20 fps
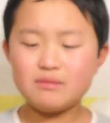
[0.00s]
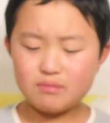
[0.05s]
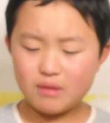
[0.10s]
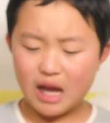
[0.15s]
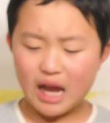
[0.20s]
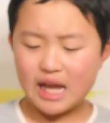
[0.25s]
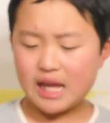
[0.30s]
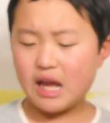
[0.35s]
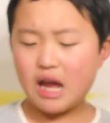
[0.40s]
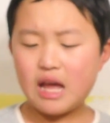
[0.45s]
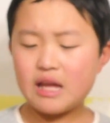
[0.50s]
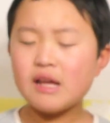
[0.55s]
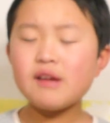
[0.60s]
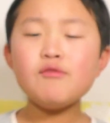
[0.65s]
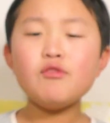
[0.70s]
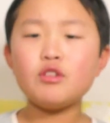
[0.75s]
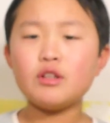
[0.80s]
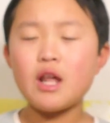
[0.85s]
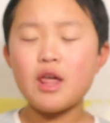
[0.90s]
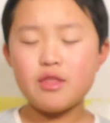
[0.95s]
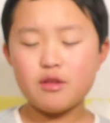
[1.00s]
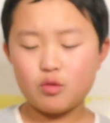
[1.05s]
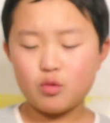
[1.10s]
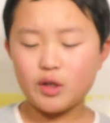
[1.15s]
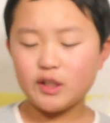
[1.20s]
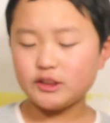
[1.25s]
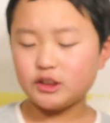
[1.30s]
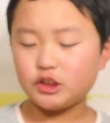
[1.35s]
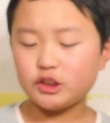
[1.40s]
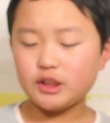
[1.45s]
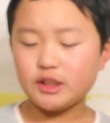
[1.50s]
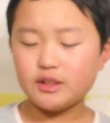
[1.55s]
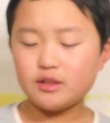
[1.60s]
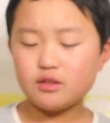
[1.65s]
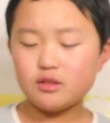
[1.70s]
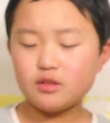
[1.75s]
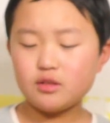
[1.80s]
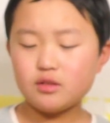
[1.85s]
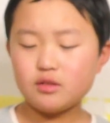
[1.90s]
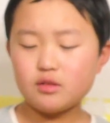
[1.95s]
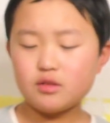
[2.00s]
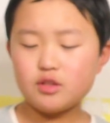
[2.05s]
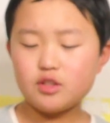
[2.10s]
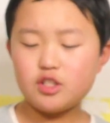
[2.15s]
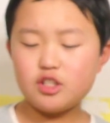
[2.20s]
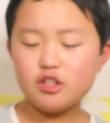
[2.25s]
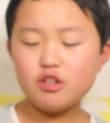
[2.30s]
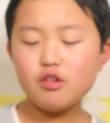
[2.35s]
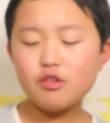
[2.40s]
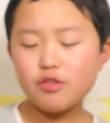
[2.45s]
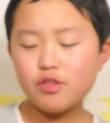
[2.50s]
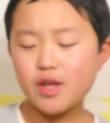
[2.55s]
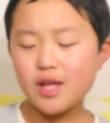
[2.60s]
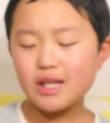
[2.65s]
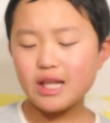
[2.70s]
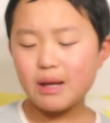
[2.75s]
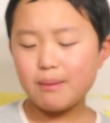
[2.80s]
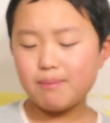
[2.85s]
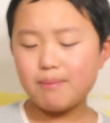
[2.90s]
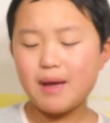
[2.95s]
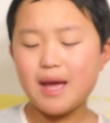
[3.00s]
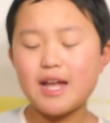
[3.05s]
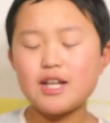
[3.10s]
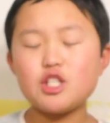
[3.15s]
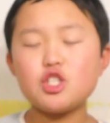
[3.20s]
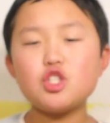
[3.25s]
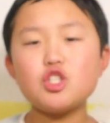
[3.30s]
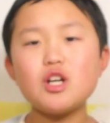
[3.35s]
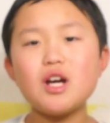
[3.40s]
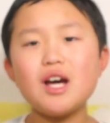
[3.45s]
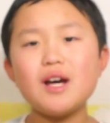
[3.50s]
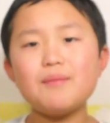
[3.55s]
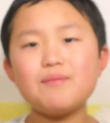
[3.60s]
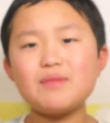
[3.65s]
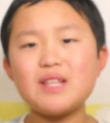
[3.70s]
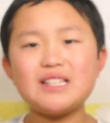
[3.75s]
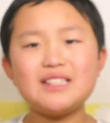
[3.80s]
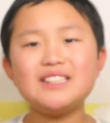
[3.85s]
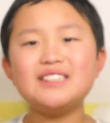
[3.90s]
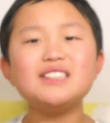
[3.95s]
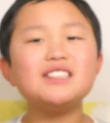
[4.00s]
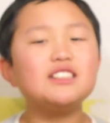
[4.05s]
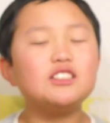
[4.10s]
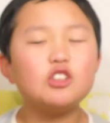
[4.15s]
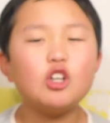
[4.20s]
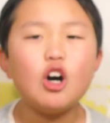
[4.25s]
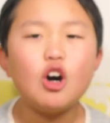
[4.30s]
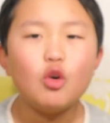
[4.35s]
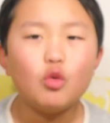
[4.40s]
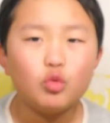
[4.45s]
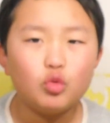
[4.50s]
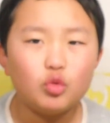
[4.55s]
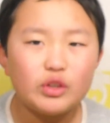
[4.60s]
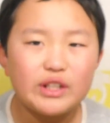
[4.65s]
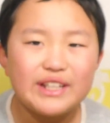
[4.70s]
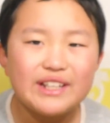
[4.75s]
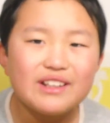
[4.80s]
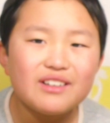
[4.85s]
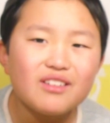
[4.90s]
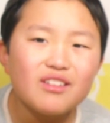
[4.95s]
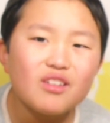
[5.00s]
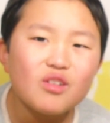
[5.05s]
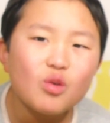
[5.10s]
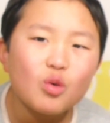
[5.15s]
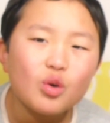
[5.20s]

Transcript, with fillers: I, I have another question. Do you think that Petra, that this is all real,